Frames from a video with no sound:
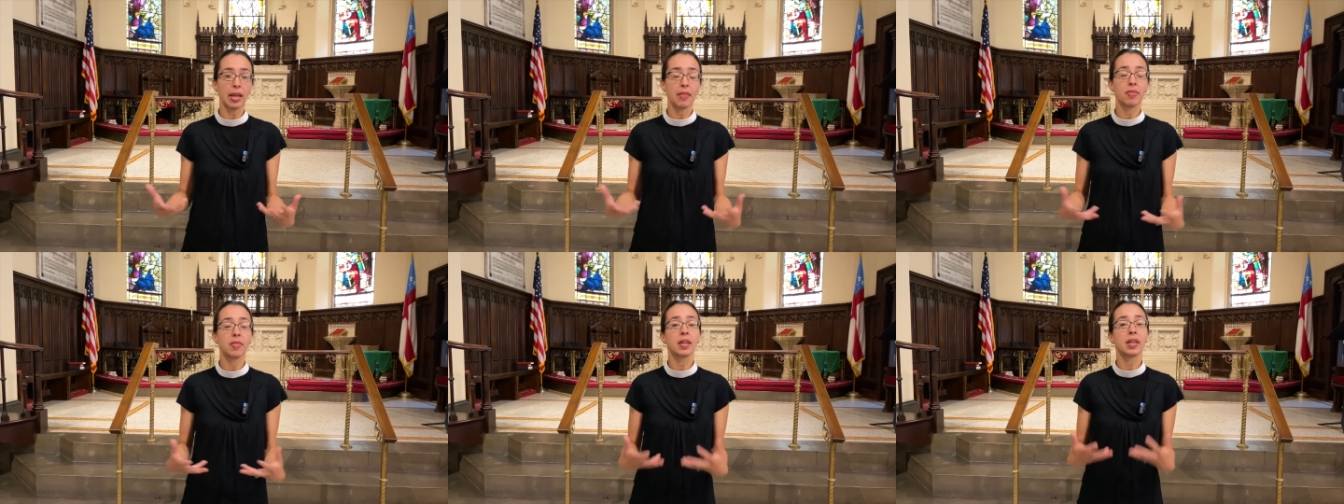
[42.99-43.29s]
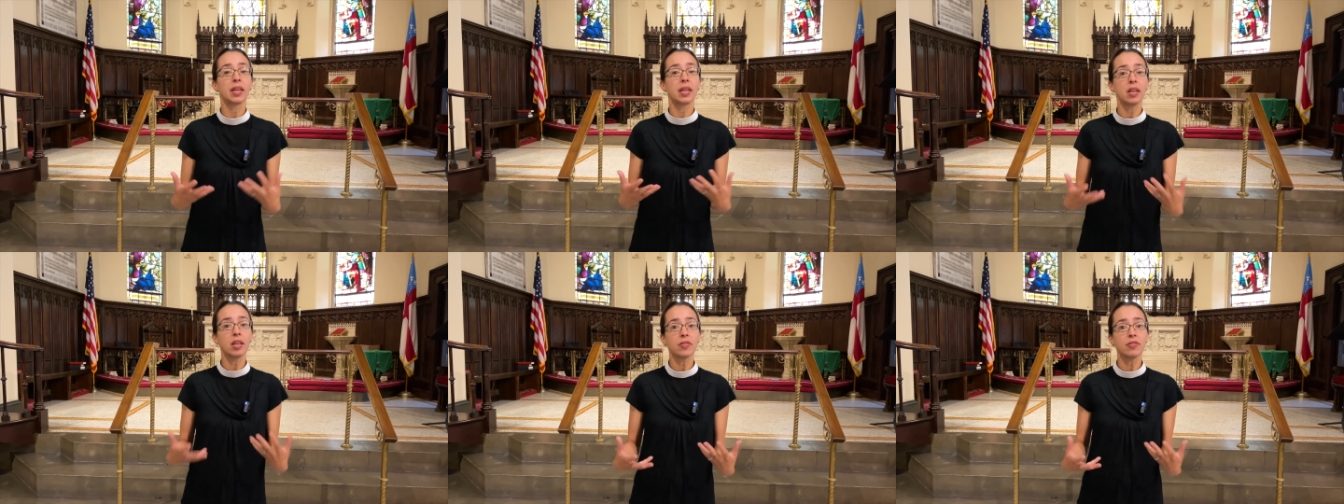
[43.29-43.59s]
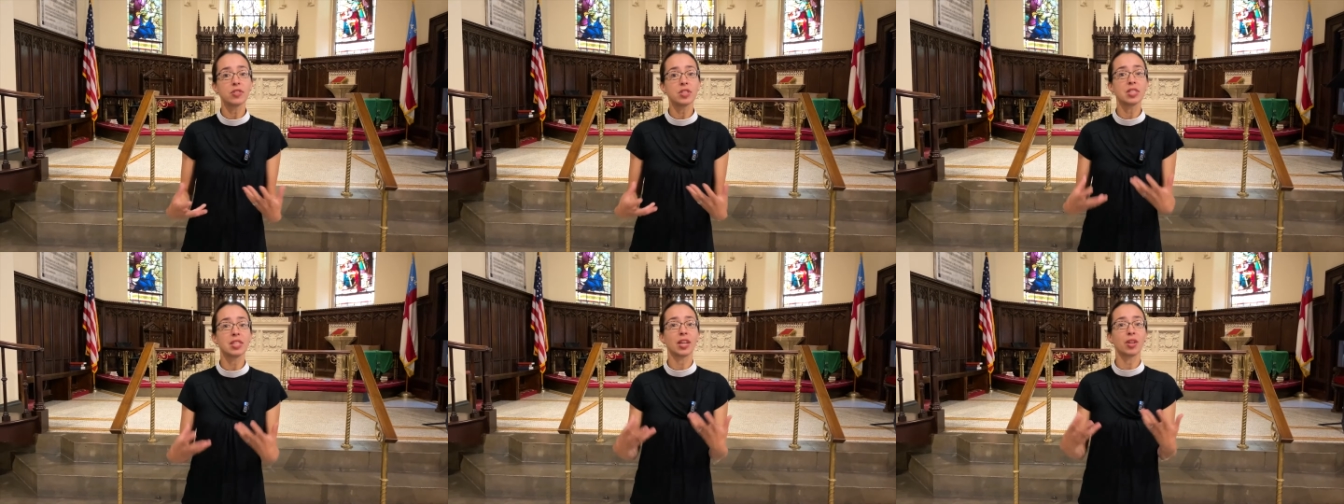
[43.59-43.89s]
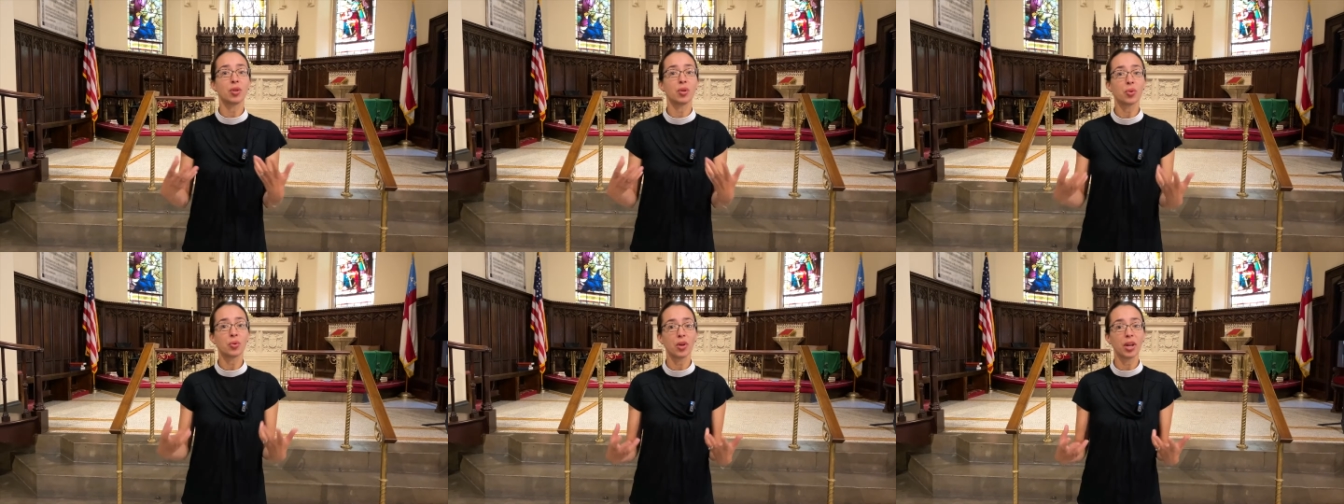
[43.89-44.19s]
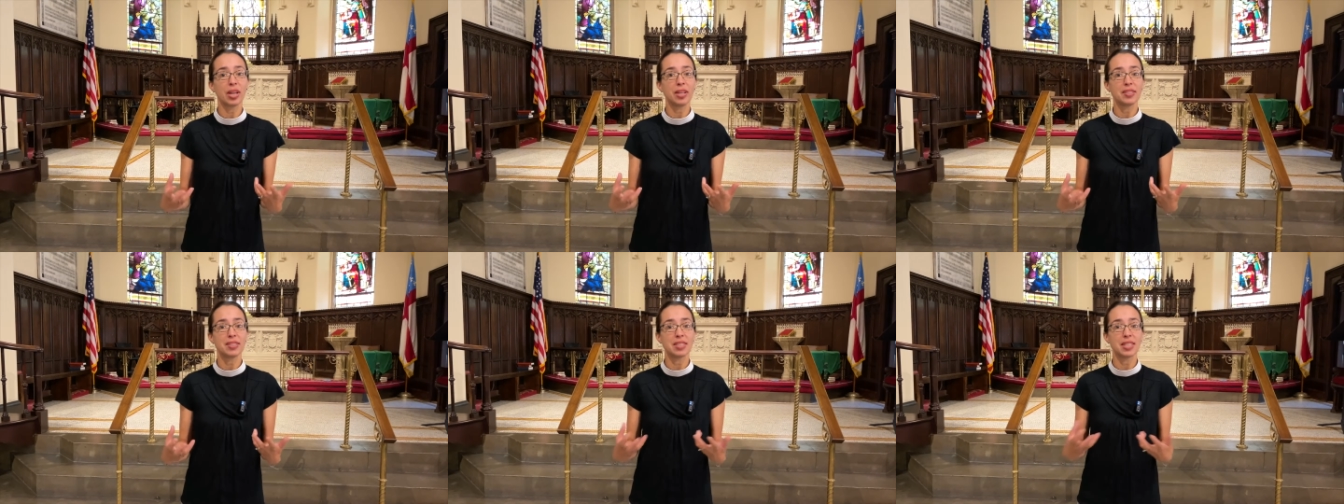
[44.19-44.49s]
and the gifts and
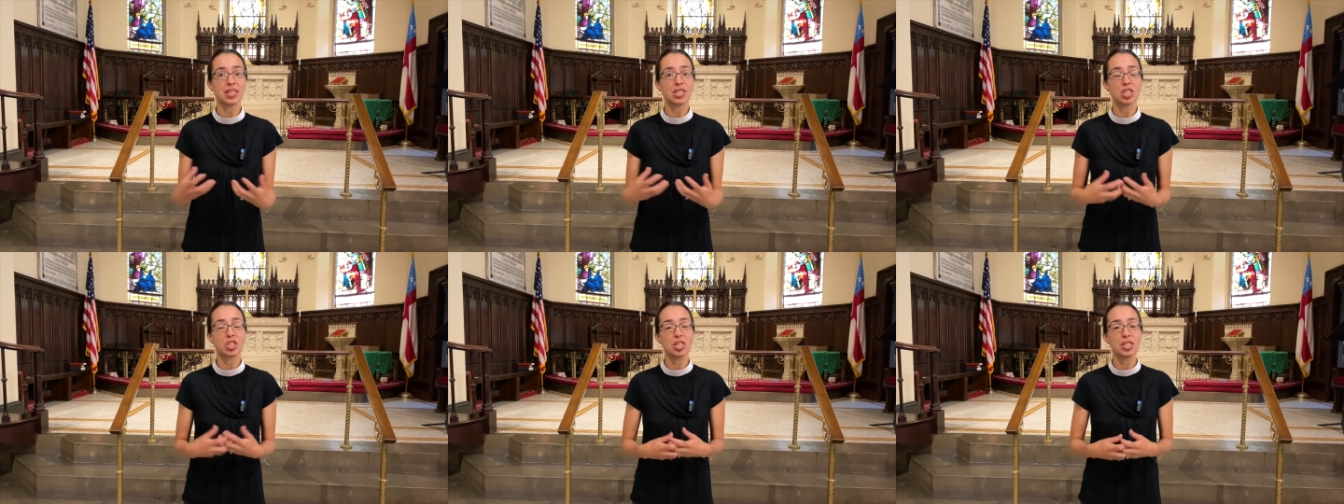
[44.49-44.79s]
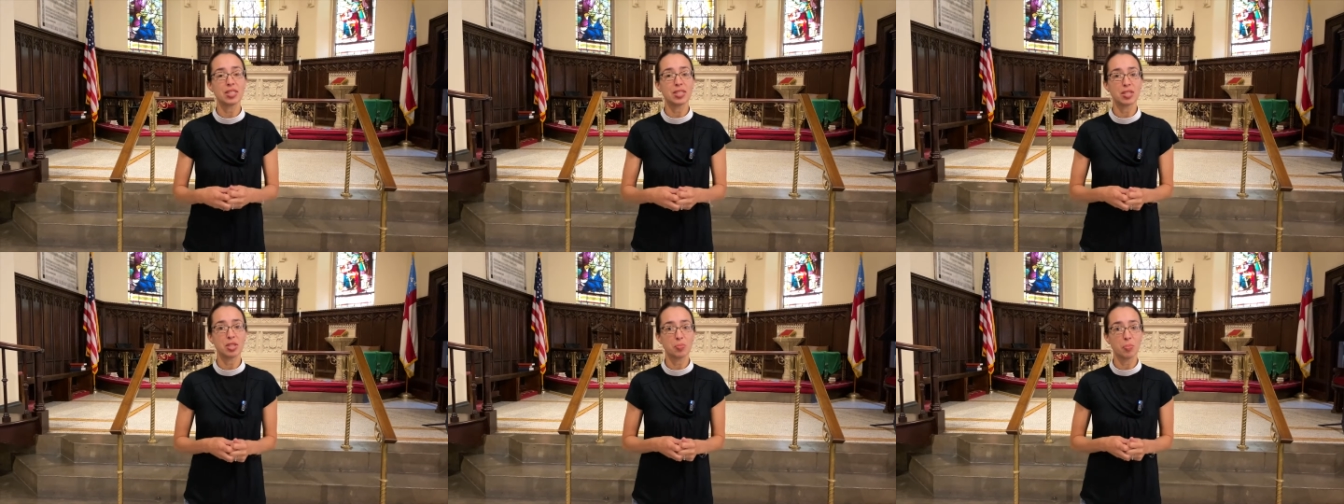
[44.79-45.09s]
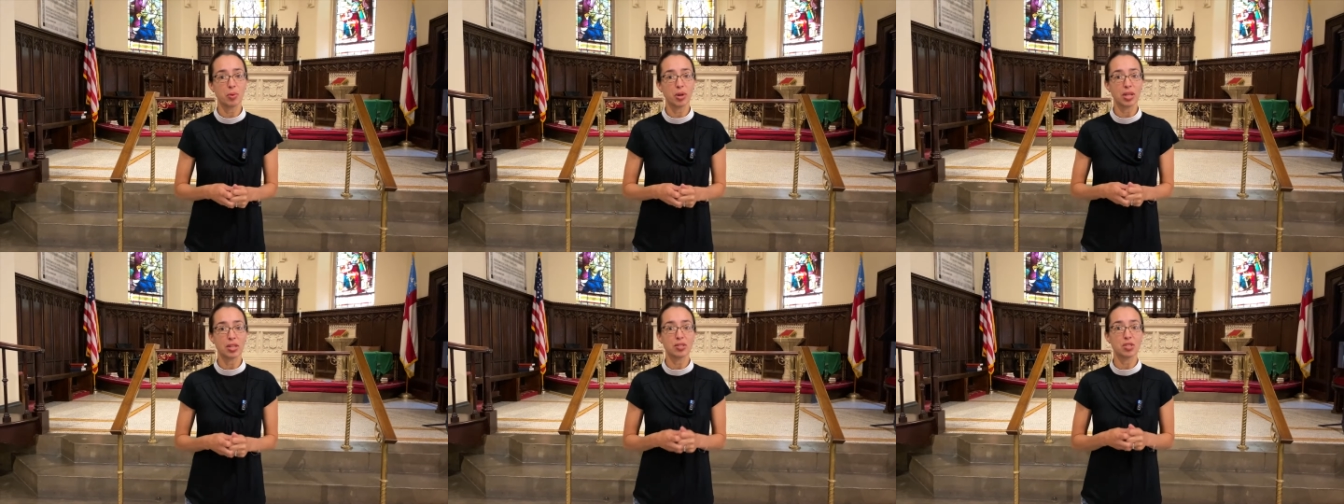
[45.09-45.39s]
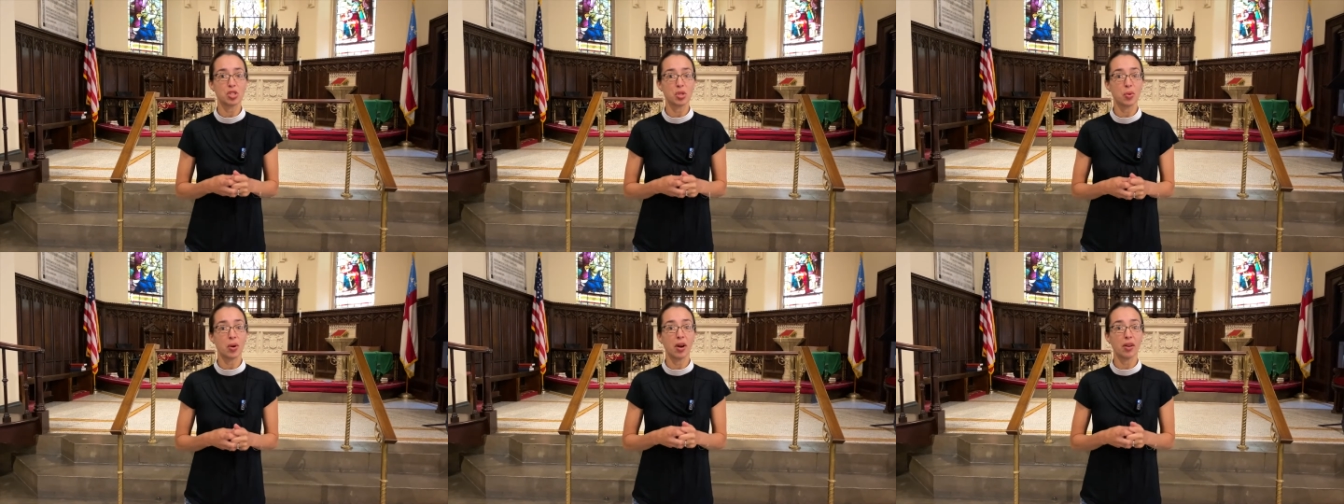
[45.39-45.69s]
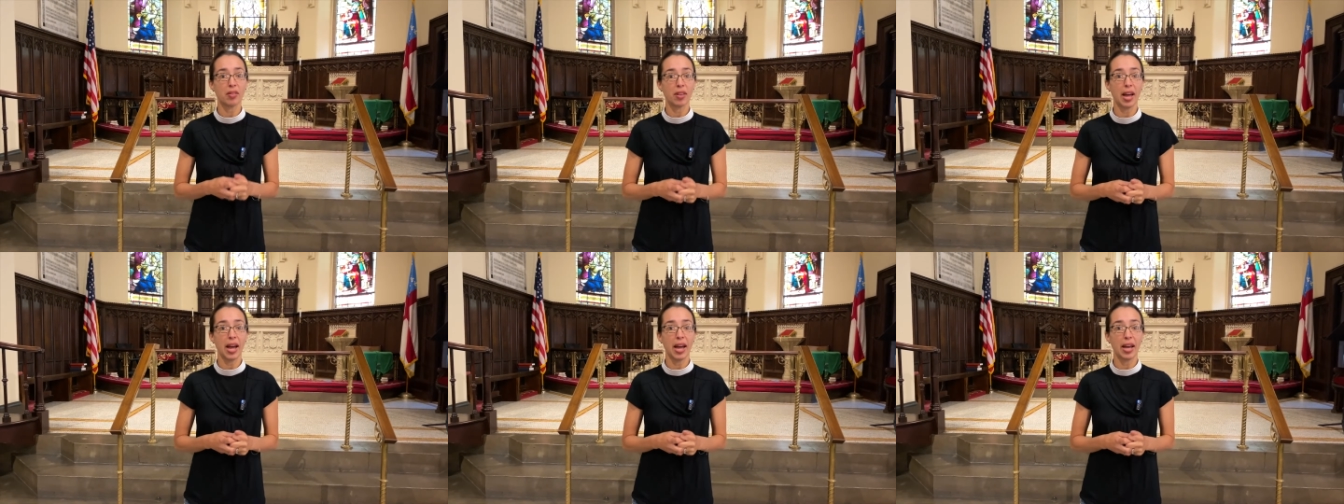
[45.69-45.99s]
grace that Jesus brings to
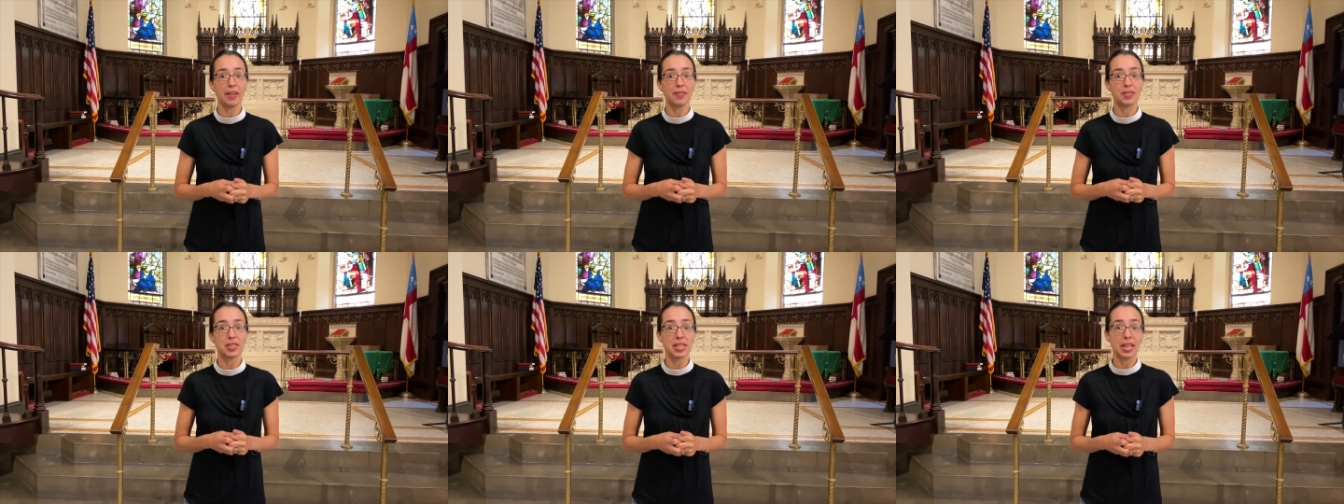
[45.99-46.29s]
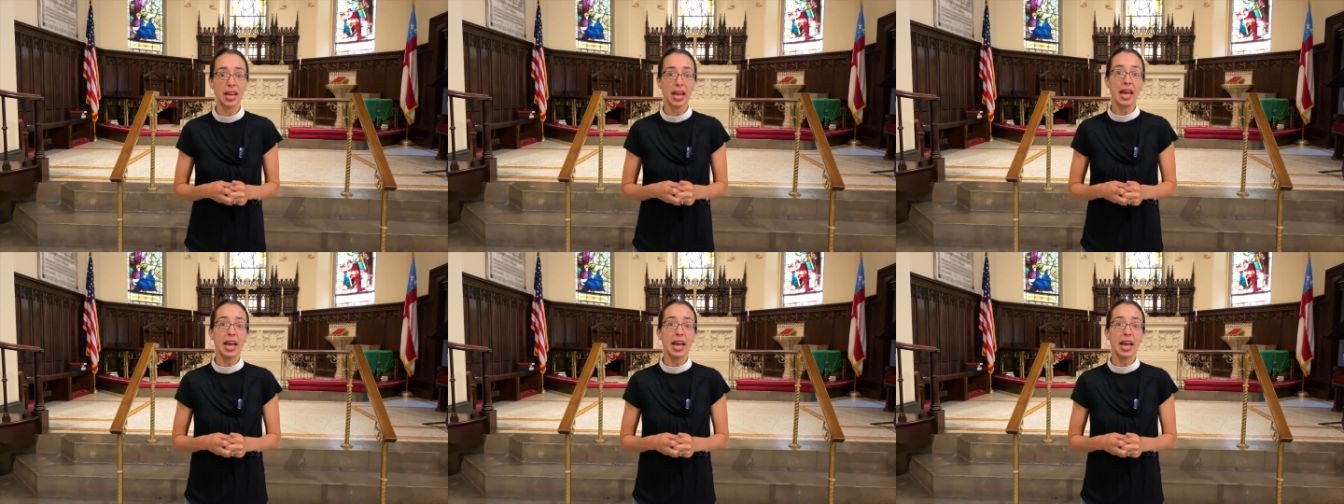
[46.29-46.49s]
our lives